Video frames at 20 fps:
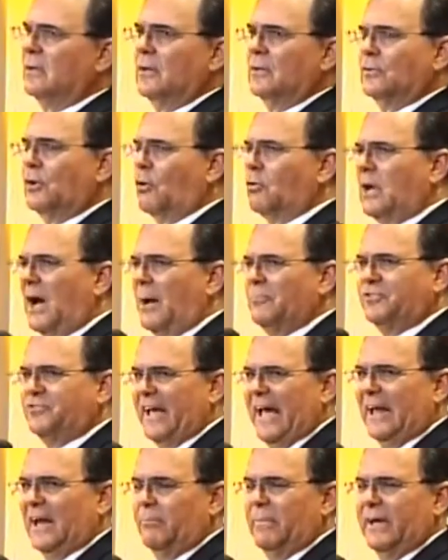Don't come
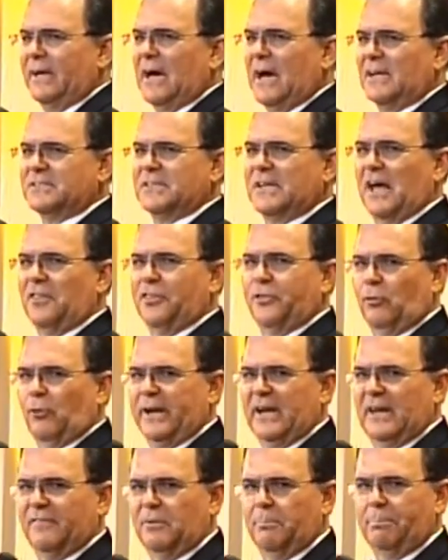telling me God's got three
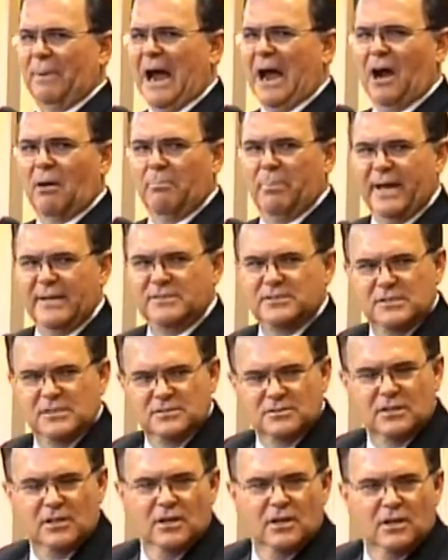different power
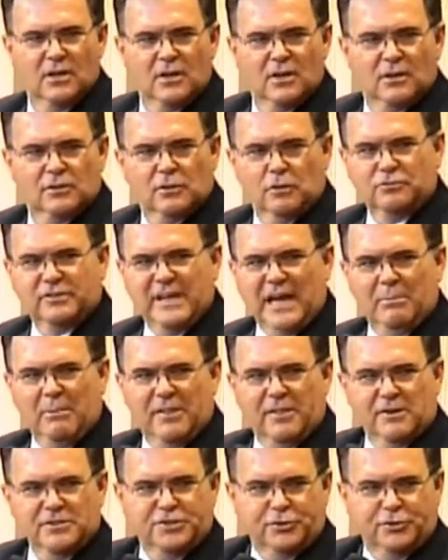bases. Don't tell me there's